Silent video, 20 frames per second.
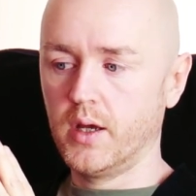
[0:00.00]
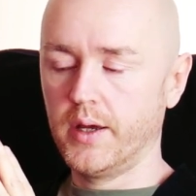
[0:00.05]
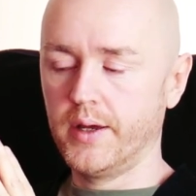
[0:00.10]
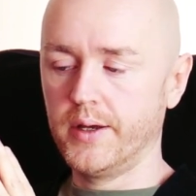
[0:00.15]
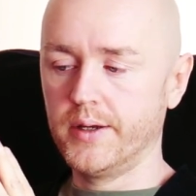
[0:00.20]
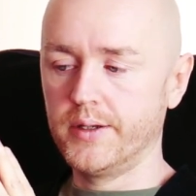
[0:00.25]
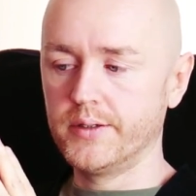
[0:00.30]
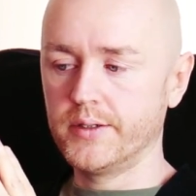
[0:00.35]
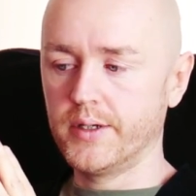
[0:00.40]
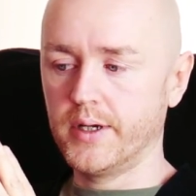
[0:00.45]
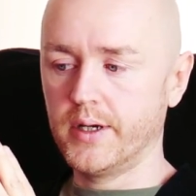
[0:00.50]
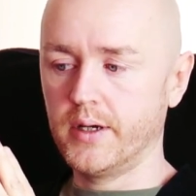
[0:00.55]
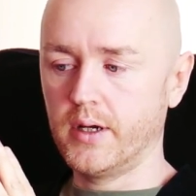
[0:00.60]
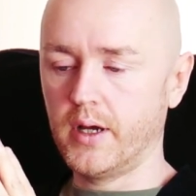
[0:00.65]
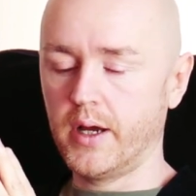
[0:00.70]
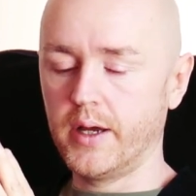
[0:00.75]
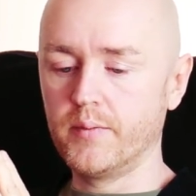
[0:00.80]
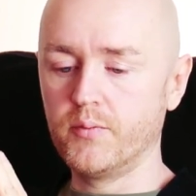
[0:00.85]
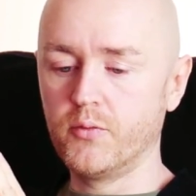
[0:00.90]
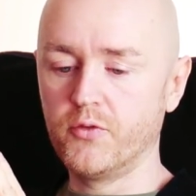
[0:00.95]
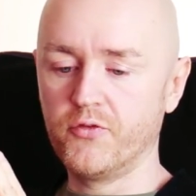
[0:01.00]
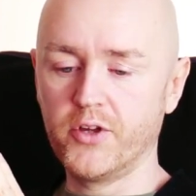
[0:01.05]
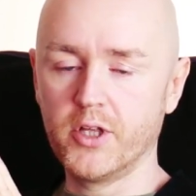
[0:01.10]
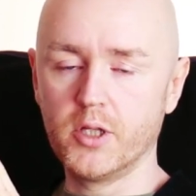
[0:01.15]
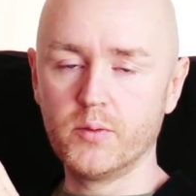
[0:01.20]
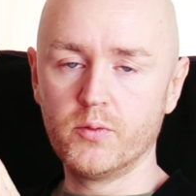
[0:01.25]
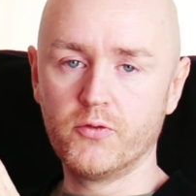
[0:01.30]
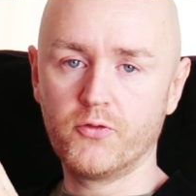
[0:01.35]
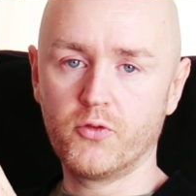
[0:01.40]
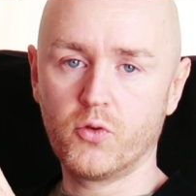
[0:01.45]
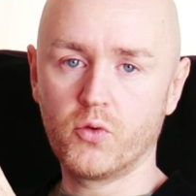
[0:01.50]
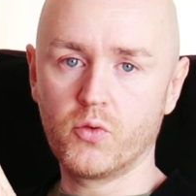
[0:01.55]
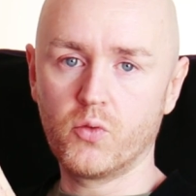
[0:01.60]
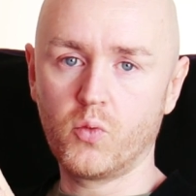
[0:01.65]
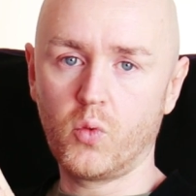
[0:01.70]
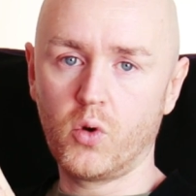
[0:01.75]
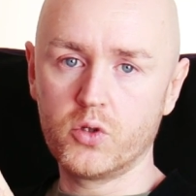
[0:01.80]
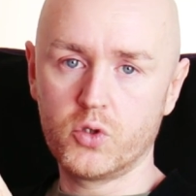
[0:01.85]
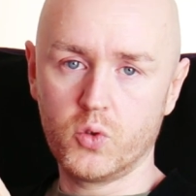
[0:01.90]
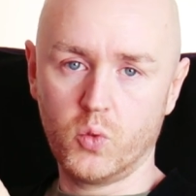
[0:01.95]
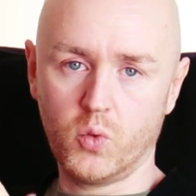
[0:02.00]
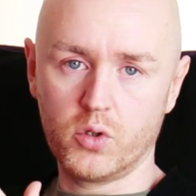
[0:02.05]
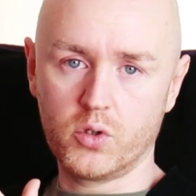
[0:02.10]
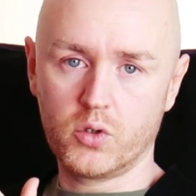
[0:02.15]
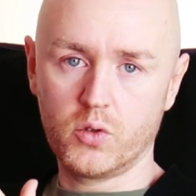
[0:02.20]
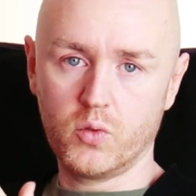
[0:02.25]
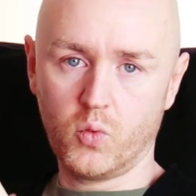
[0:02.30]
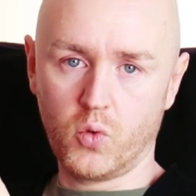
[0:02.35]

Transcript: And I'm available for one-to-one